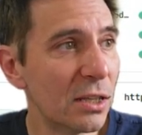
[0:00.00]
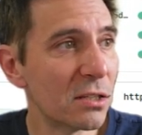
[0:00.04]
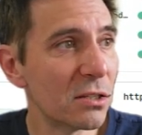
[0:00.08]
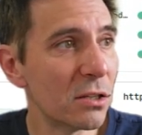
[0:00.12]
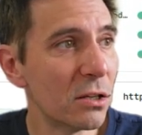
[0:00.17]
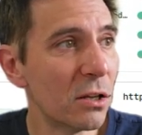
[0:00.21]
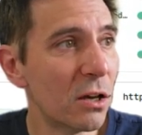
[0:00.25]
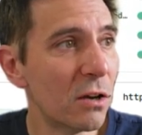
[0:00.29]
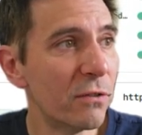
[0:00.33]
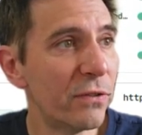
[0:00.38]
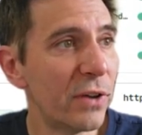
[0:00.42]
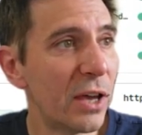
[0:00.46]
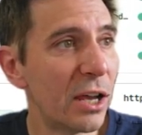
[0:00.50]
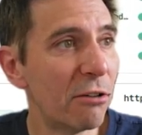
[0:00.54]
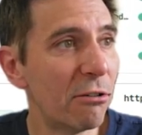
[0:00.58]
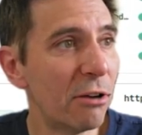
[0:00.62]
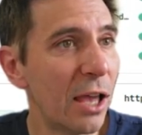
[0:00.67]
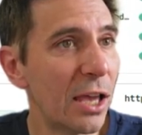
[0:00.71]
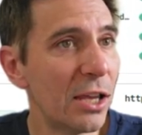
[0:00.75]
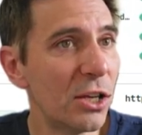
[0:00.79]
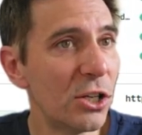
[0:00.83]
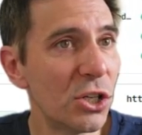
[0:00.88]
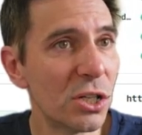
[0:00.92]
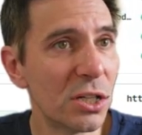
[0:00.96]
There's a lot of
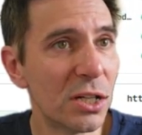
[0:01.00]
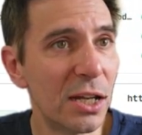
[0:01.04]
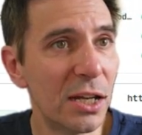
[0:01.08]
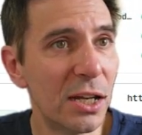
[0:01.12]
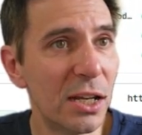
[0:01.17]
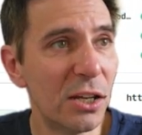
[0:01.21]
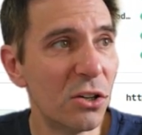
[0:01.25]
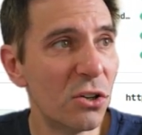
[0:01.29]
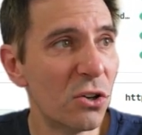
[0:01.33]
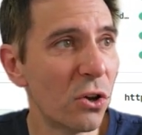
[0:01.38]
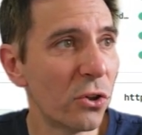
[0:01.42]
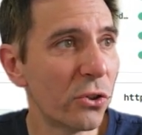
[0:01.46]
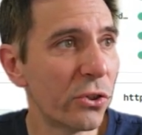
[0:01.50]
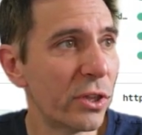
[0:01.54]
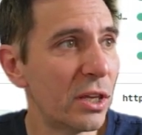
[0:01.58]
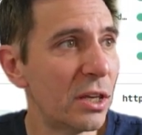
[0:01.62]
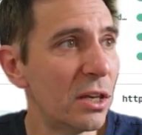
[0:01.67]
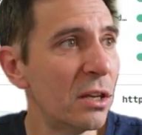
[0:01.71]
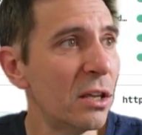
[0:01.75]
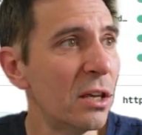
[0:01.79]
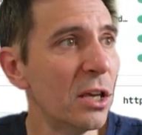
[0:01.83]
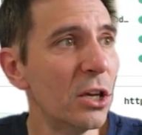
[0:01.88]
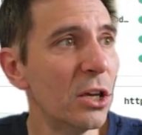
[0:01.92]
variation in it. Nothing